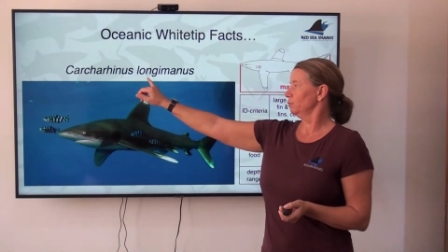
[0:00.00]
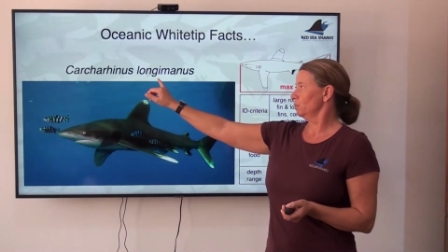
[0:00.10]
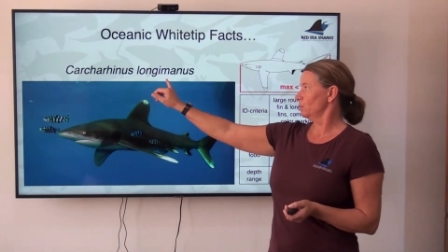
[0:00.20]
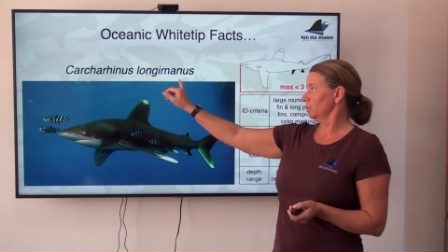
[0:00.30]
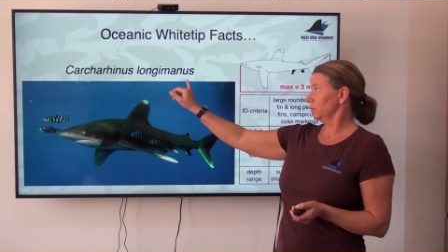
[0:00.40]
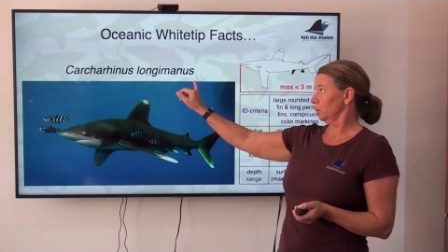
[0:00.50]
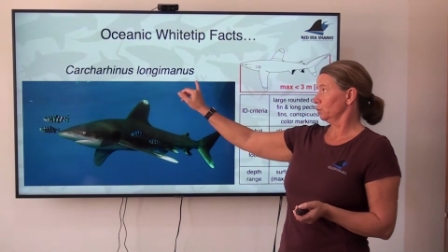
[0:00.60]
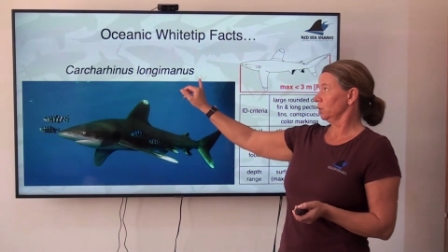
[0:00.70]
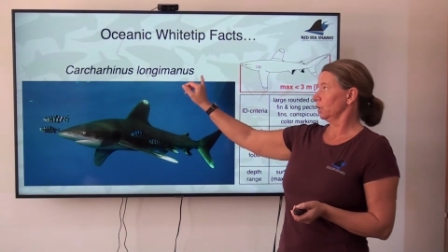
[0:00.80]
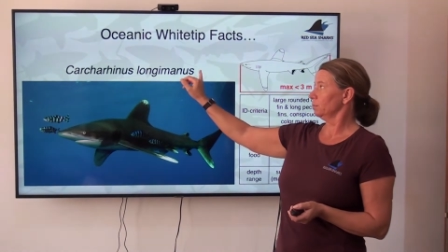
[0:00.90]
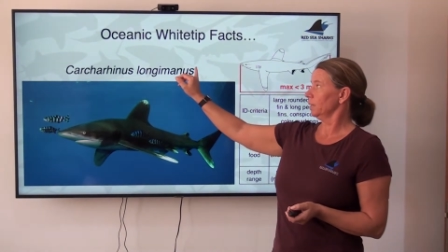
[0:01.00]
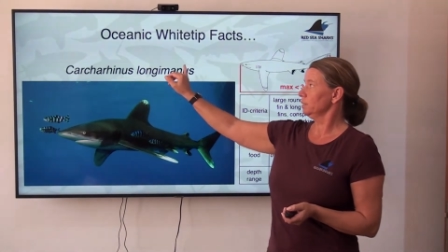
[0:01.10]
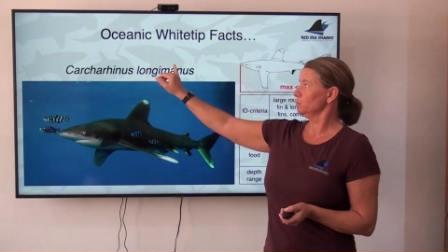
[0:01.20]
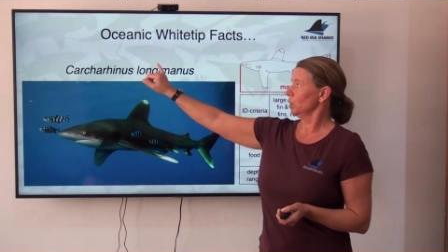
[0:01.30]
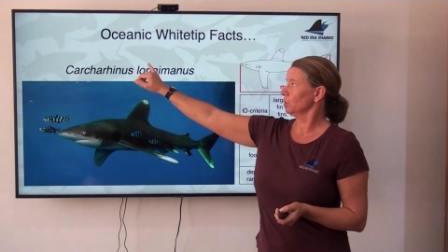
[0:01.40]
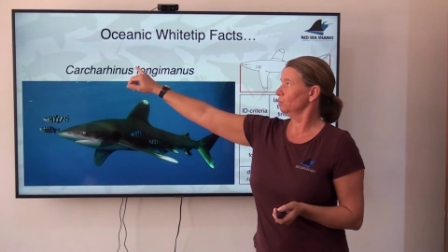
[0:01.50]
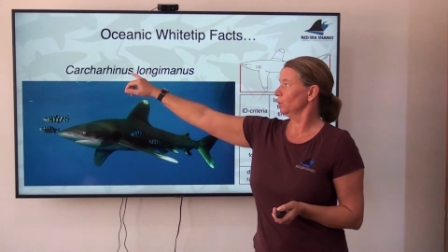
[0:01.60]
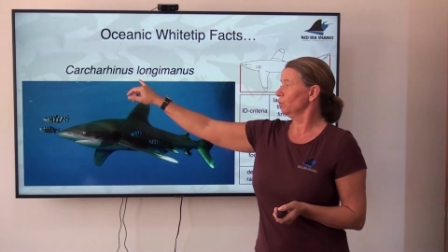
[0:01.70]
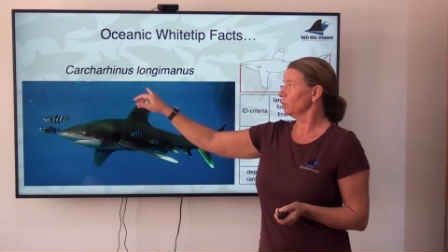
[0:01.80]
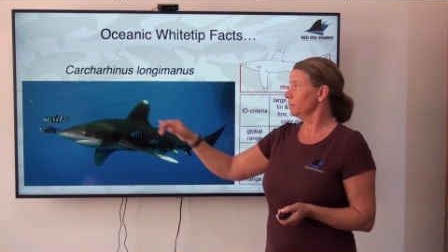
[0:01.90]
for the oceanic white-tip shark, the
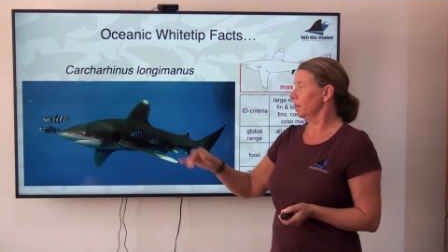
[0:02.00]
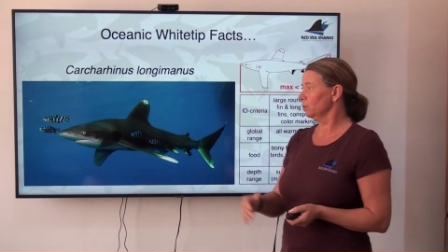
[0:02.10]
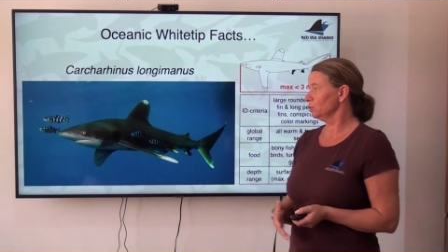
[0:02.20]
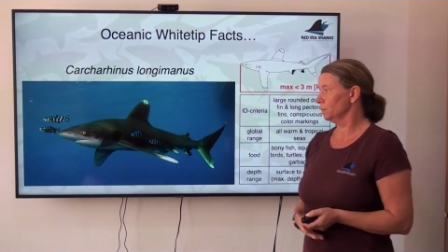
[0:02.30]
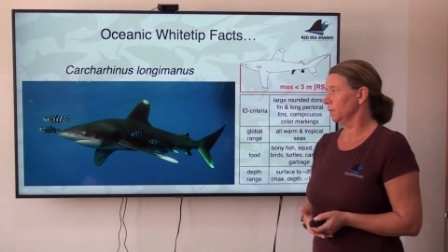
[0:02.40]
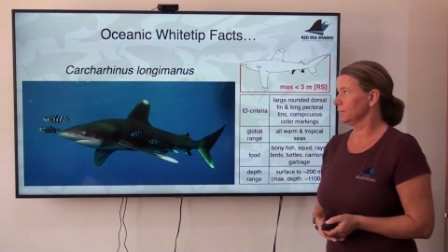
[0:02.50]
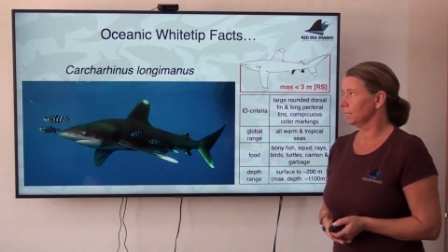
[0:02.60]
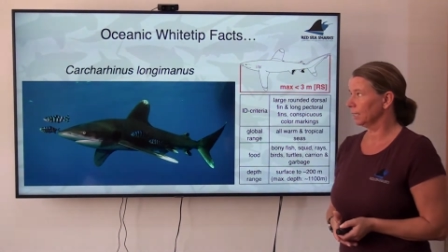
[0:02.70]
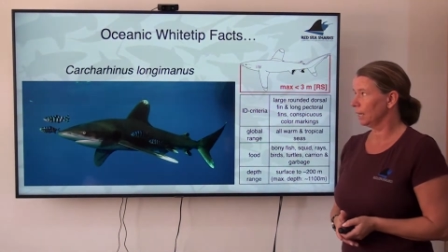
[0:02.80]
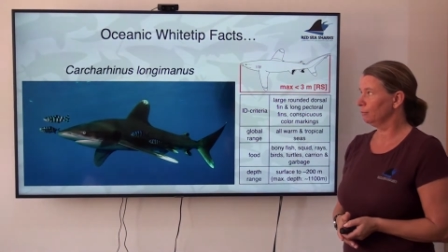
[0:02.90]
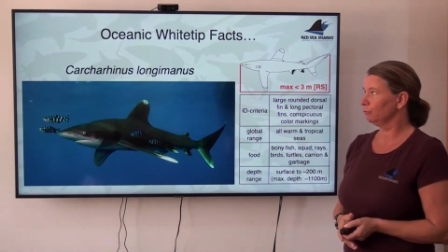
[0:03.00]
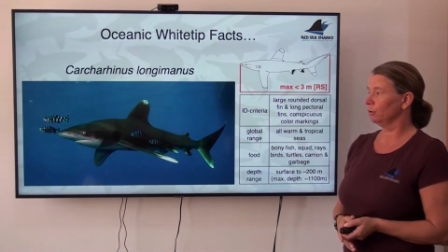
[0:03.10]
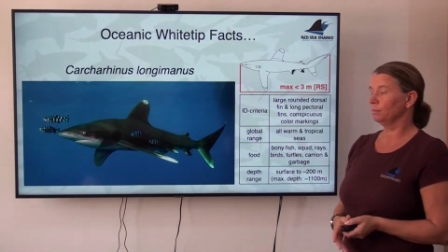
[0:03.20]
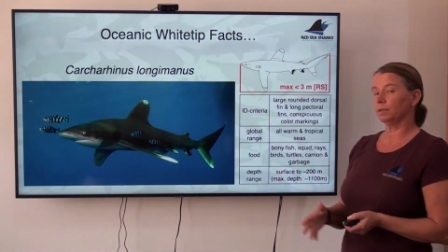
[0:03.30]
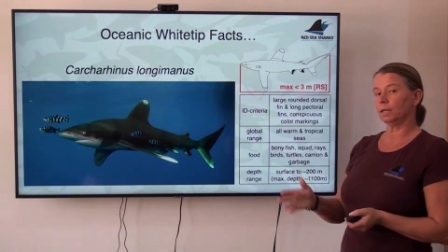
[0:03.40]
word longimanus, where does that come from?